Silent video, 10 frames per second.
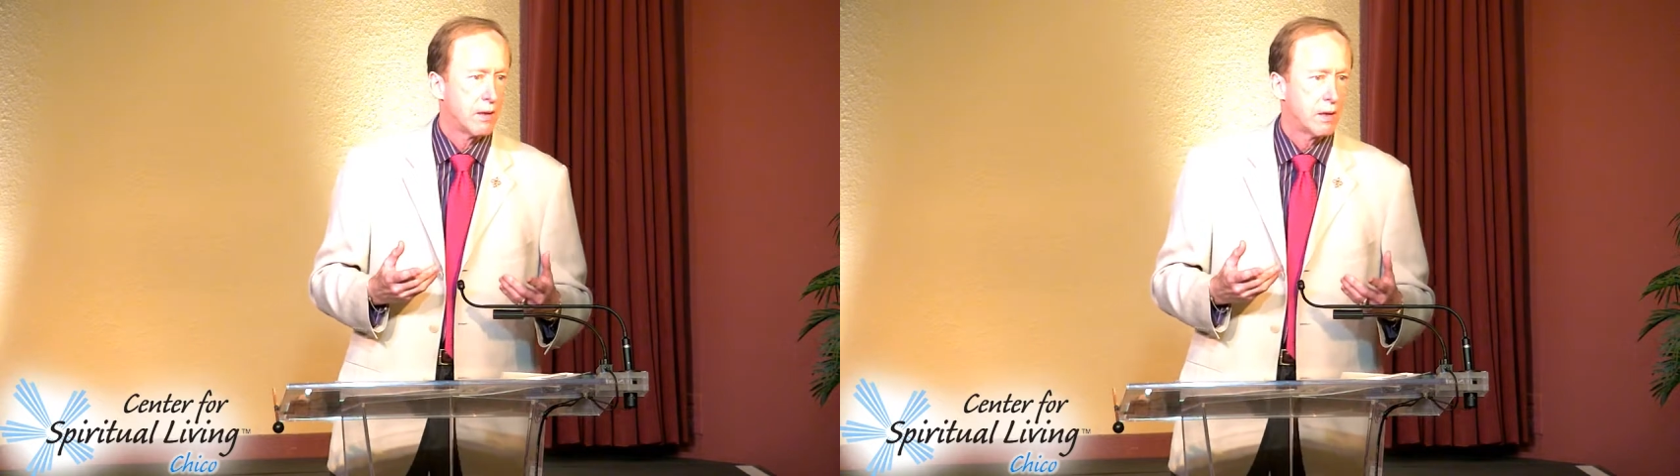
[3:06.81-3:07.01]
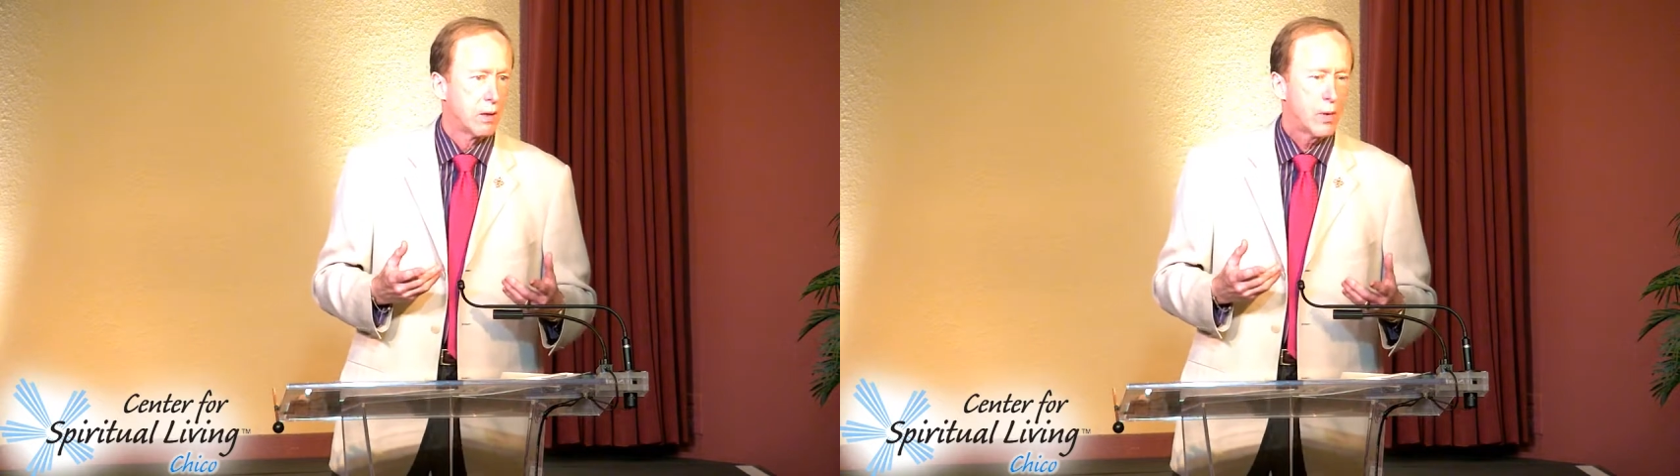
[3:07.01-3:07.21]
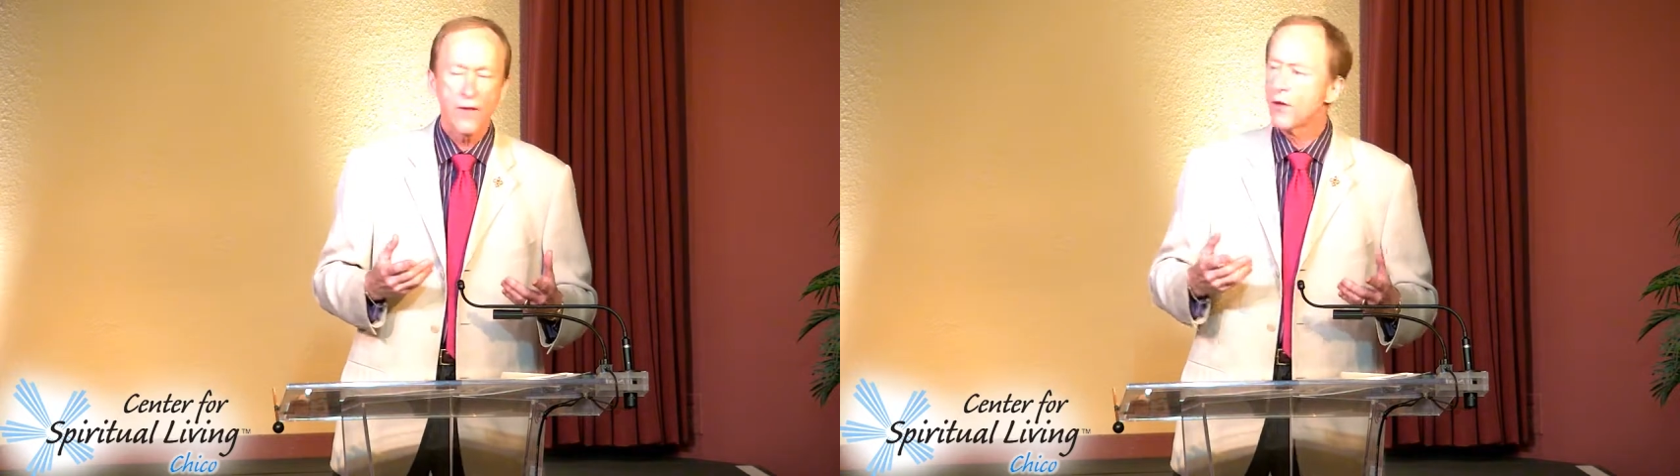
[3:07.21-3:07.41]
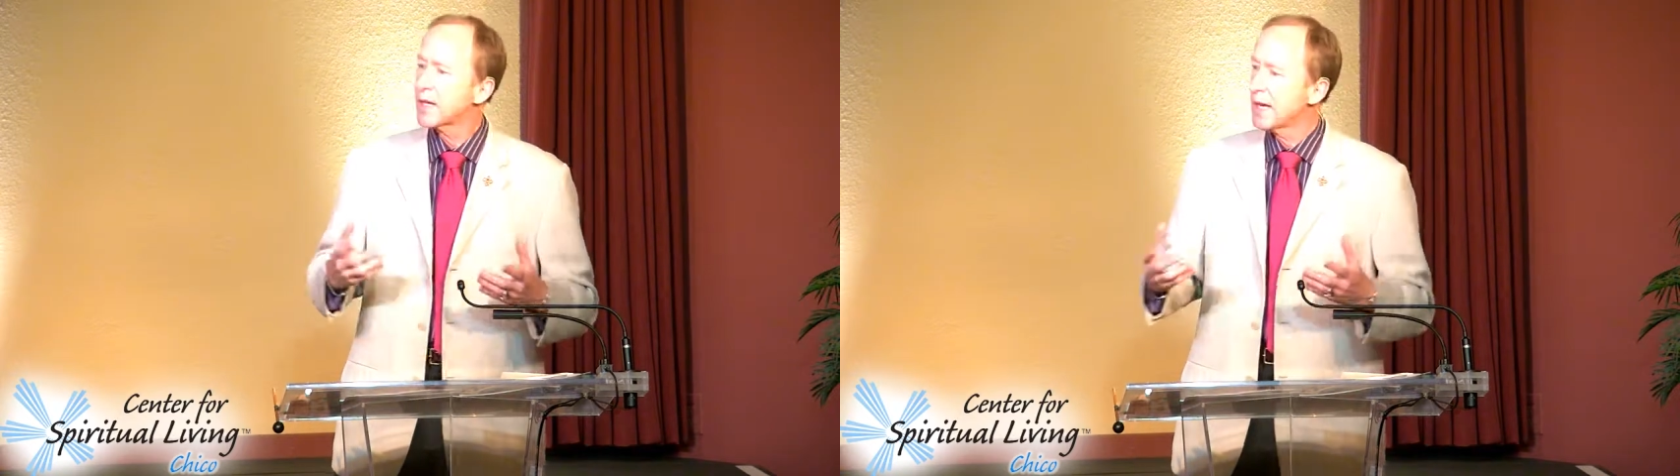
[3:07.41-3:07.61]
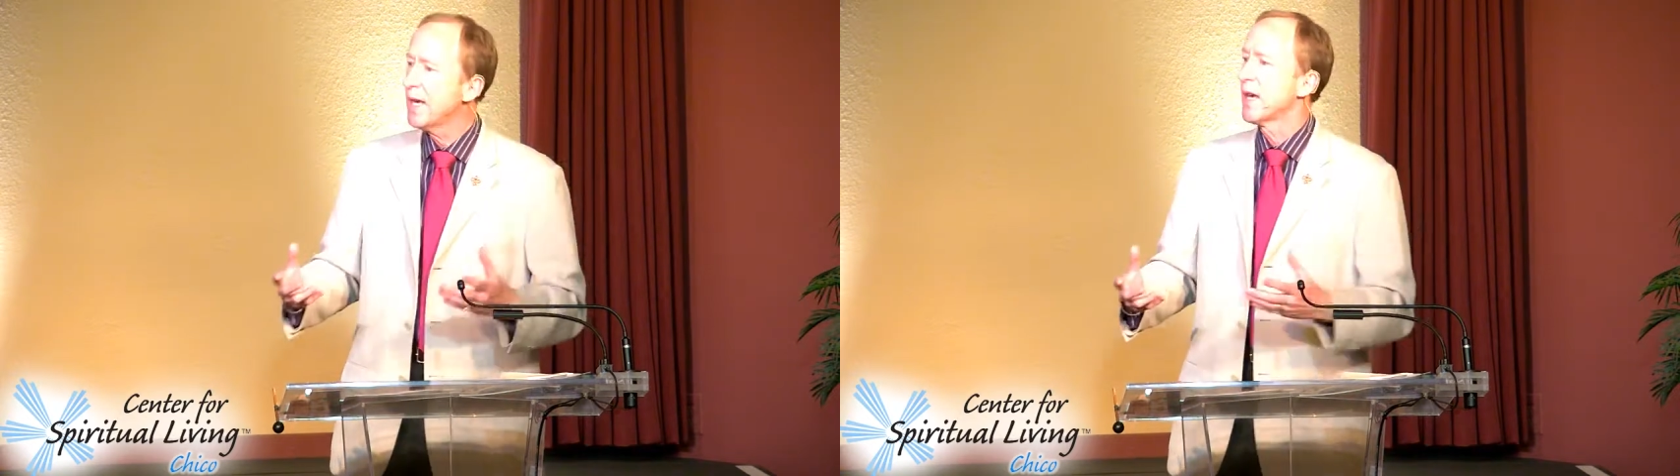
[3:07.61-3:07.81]
We
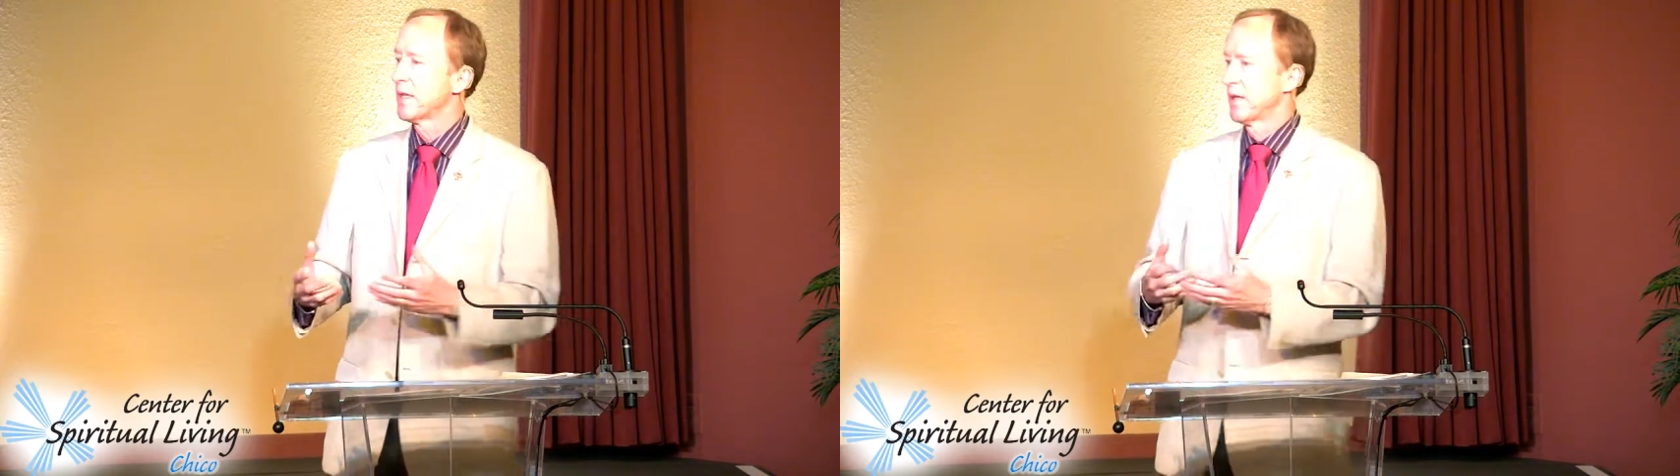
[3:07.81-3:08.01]
forget